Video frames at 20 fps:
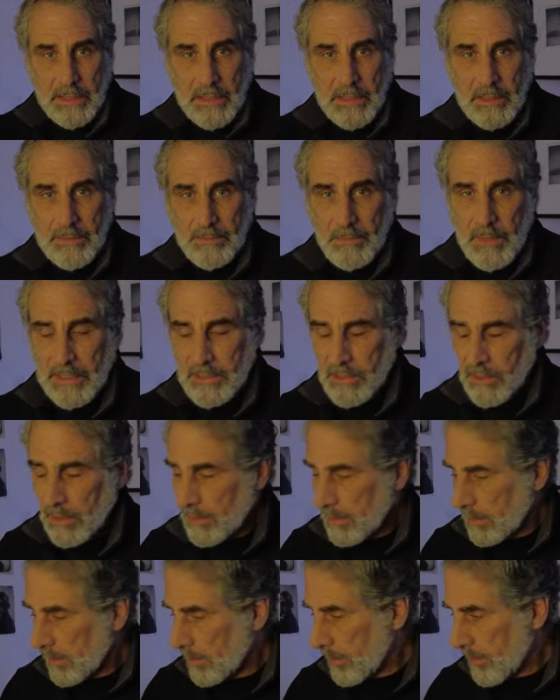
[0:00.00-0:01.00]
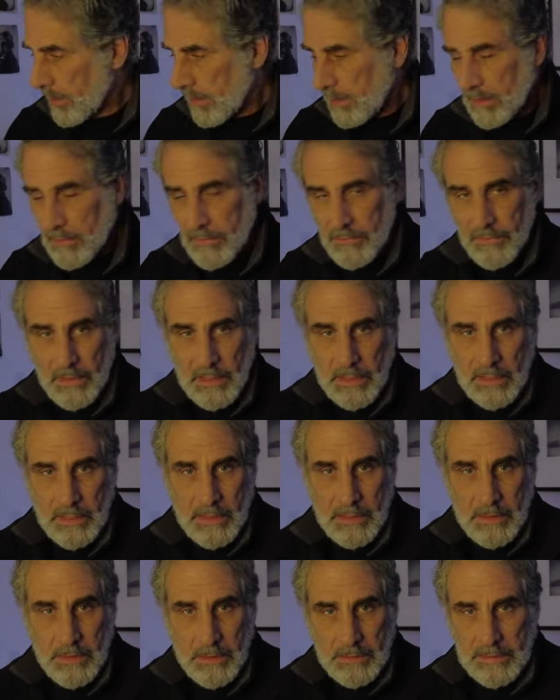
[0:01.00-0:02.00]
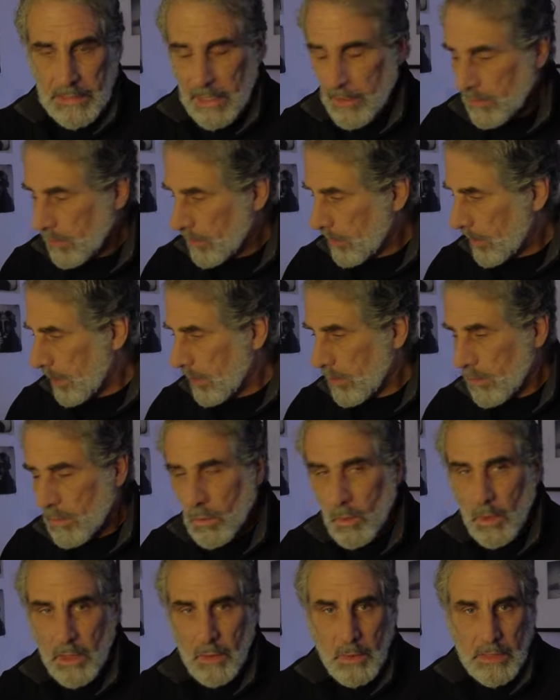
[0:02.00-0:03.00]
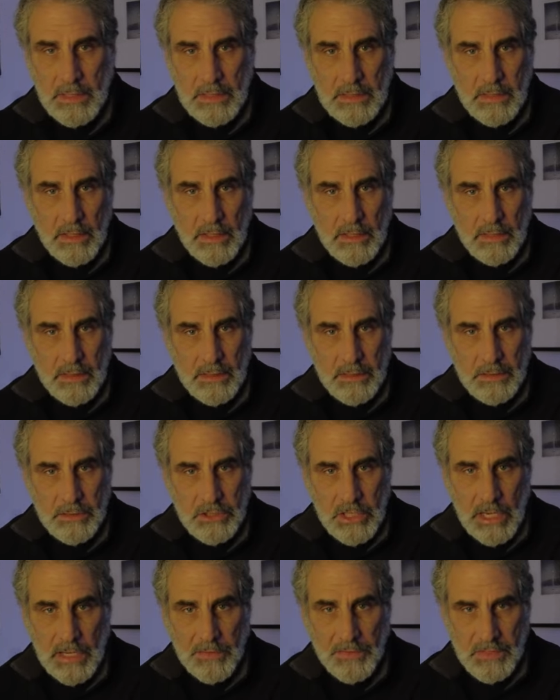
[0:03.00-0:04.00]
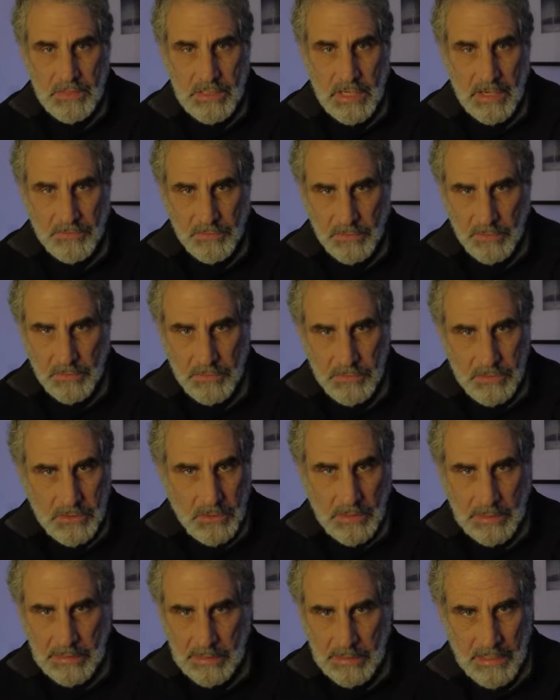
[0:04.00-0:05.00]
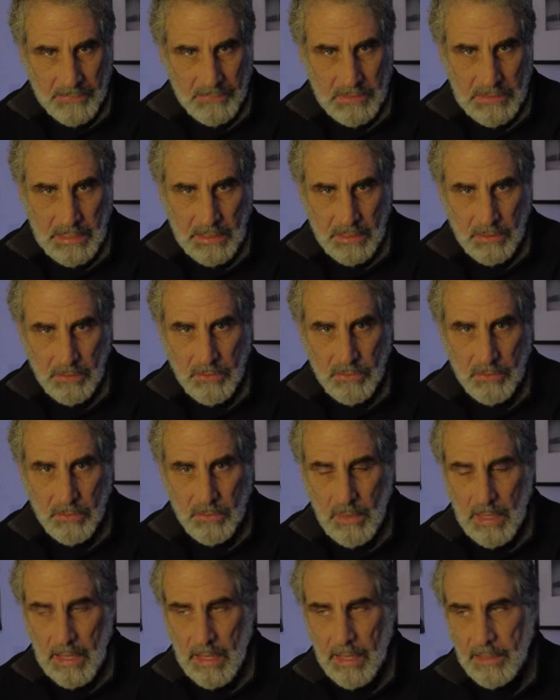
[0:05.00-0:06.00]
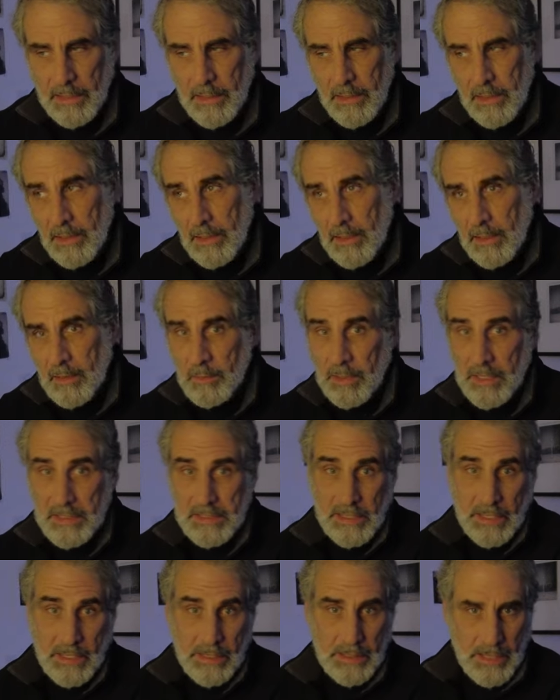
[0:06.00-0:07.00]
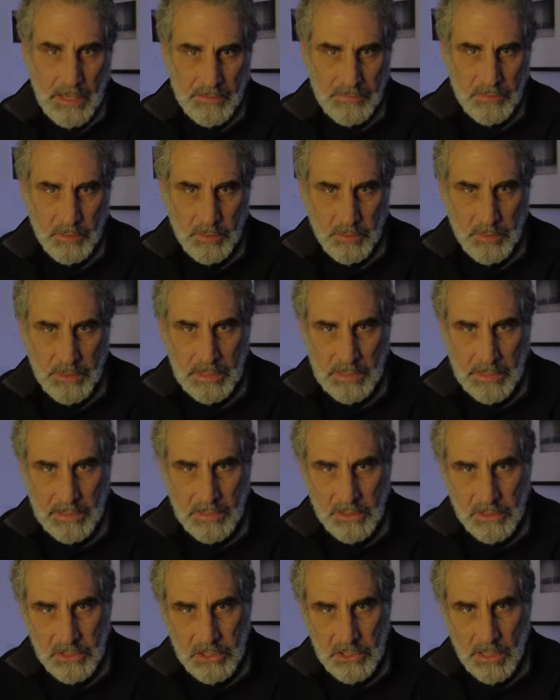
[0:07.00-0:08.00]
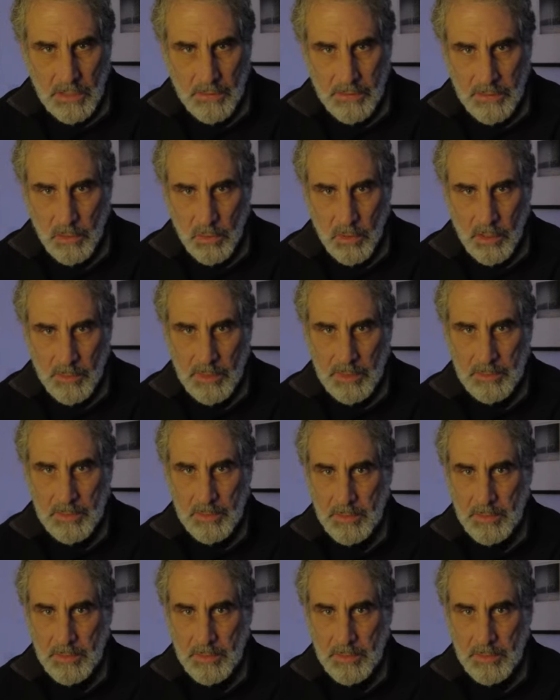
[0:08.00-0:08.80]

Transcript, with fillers: I took the liberty of downloading what we'd shot this afternoon so that I didn't have to take you through that. Plus, I have to admit, I took a shower to warm up a